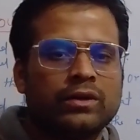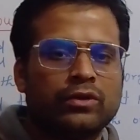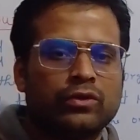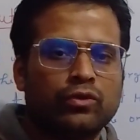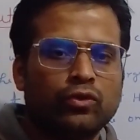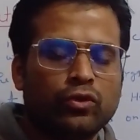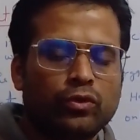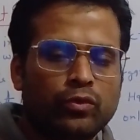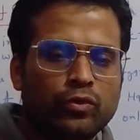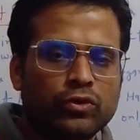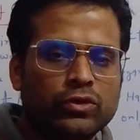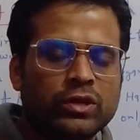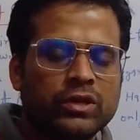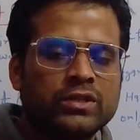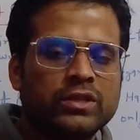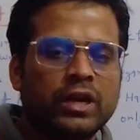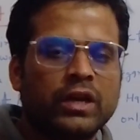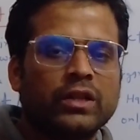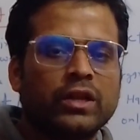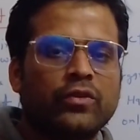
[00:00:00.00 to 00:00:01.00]
Kulbhushan
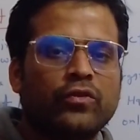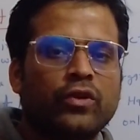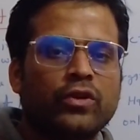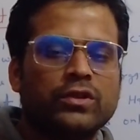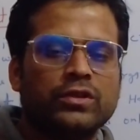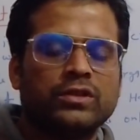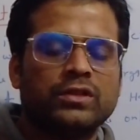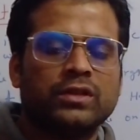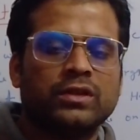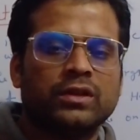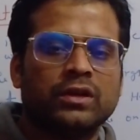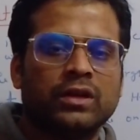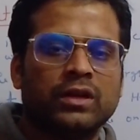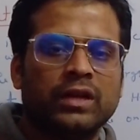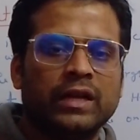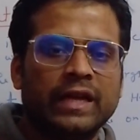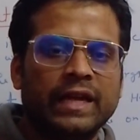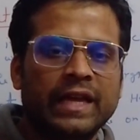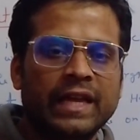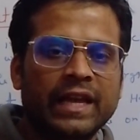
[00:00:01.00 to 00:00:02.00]
Jadhav was
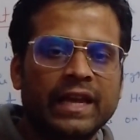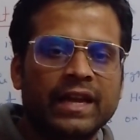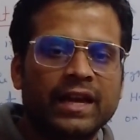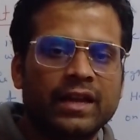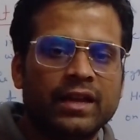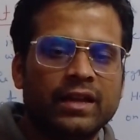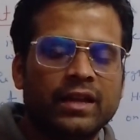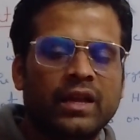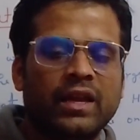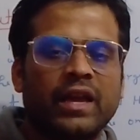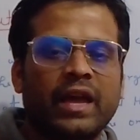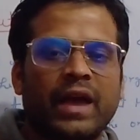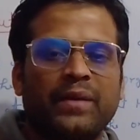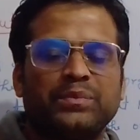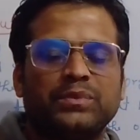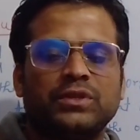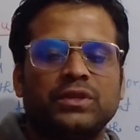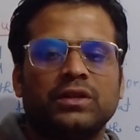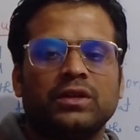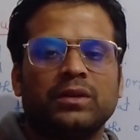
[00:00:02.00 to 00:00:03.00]
illegally
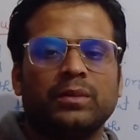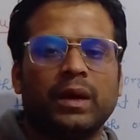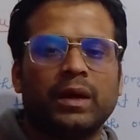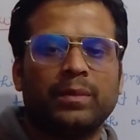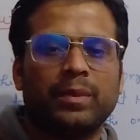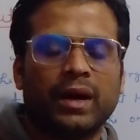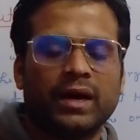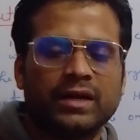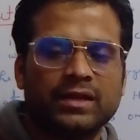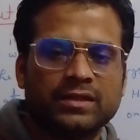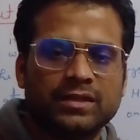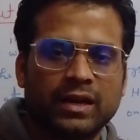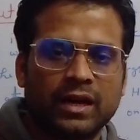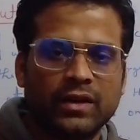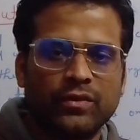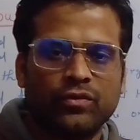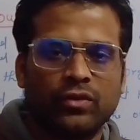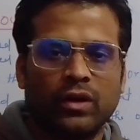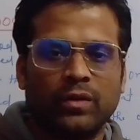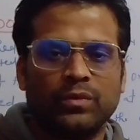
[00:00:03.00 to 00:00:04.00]
captured by
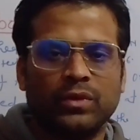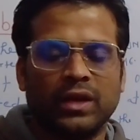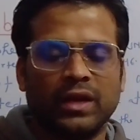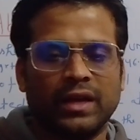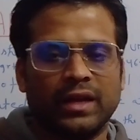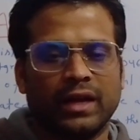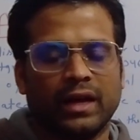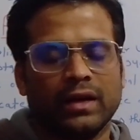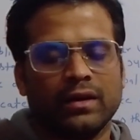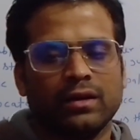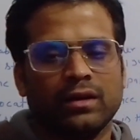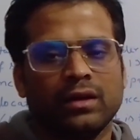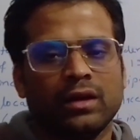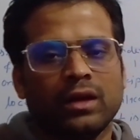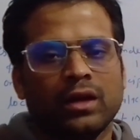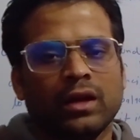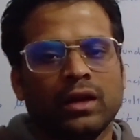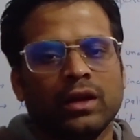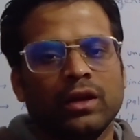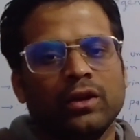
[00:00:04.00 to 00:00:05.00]
Pakistan from the Iran.
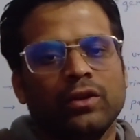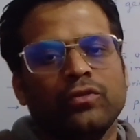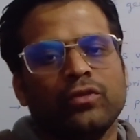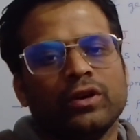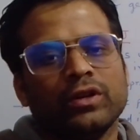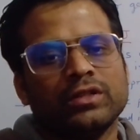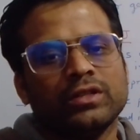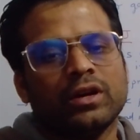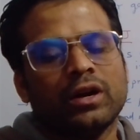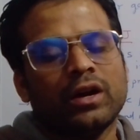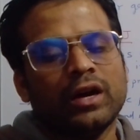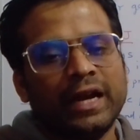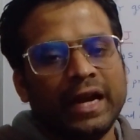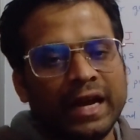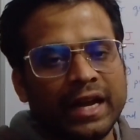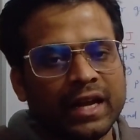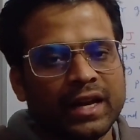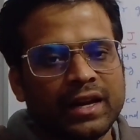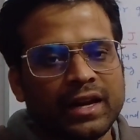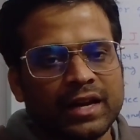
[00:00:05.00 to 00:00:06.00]
He was an
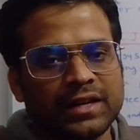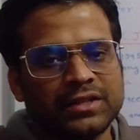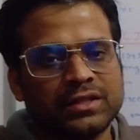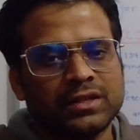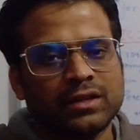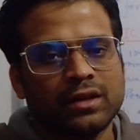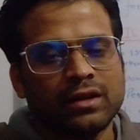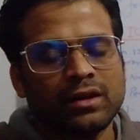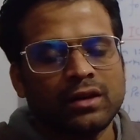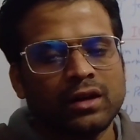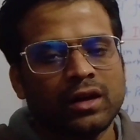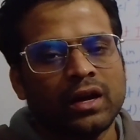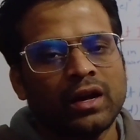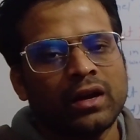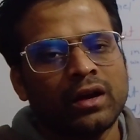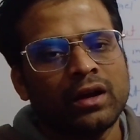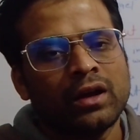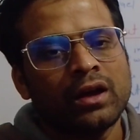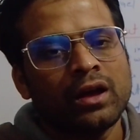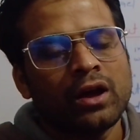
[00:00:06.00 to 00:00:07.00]
Indian national,
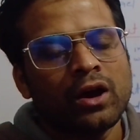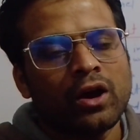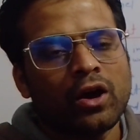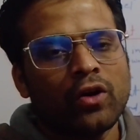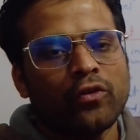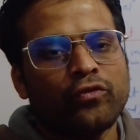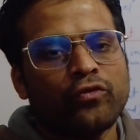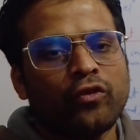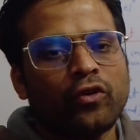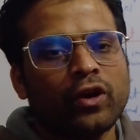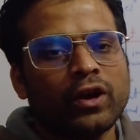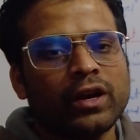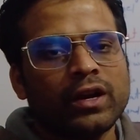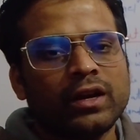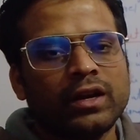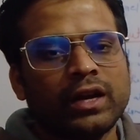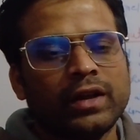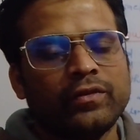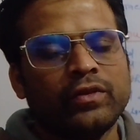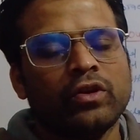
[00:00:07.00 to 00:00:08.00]
a
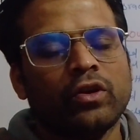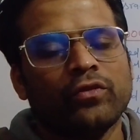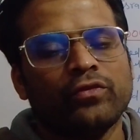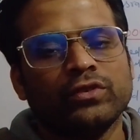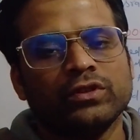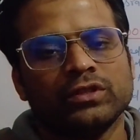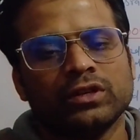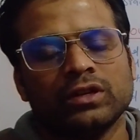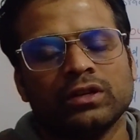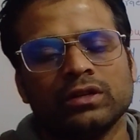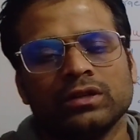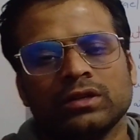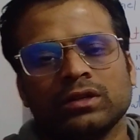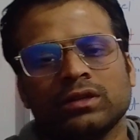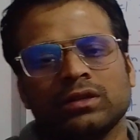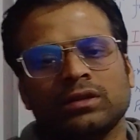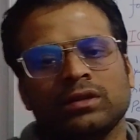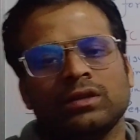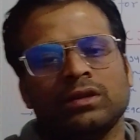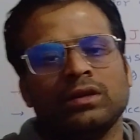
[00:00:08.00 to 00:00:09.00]
foreign navy officer,
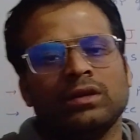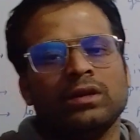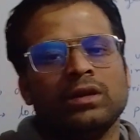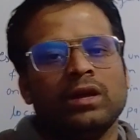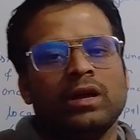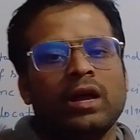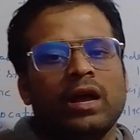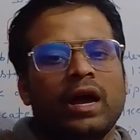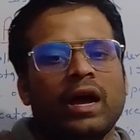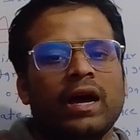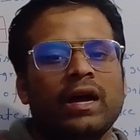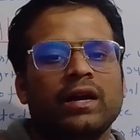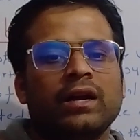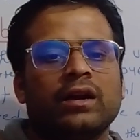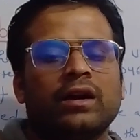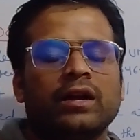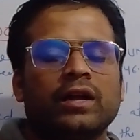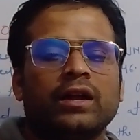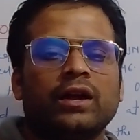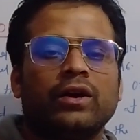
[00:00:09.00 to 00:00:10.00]
and
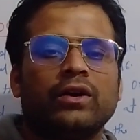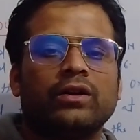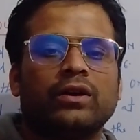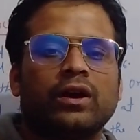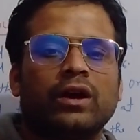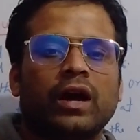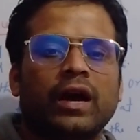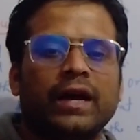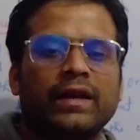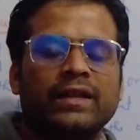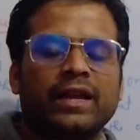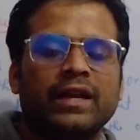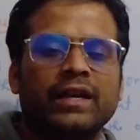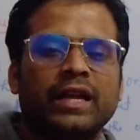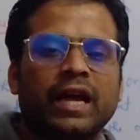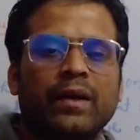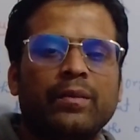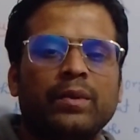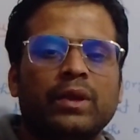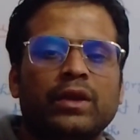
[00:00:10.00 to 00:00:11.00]
at that
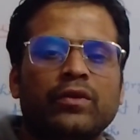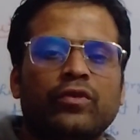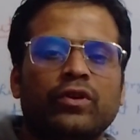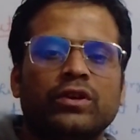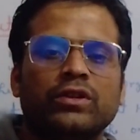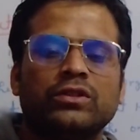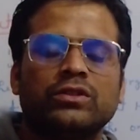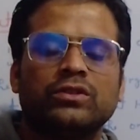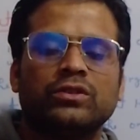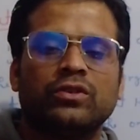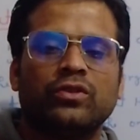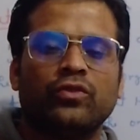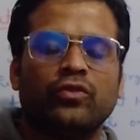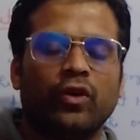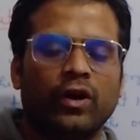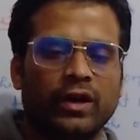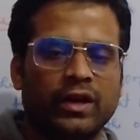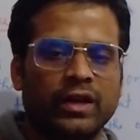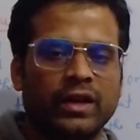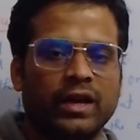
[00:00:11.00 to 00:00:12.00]
time he was
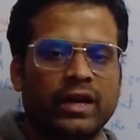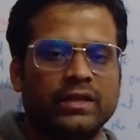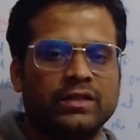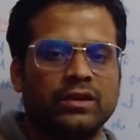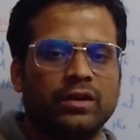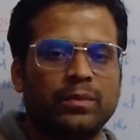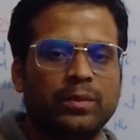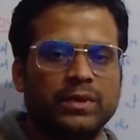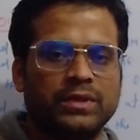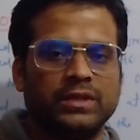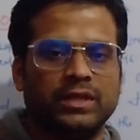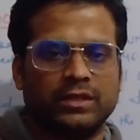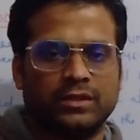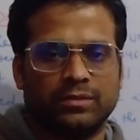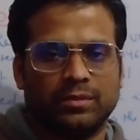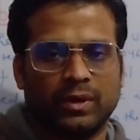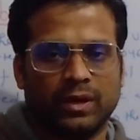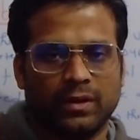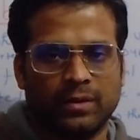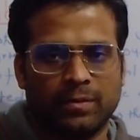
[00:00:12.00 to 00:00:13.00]
working as a
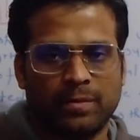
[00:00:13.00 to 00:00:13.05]
businessman.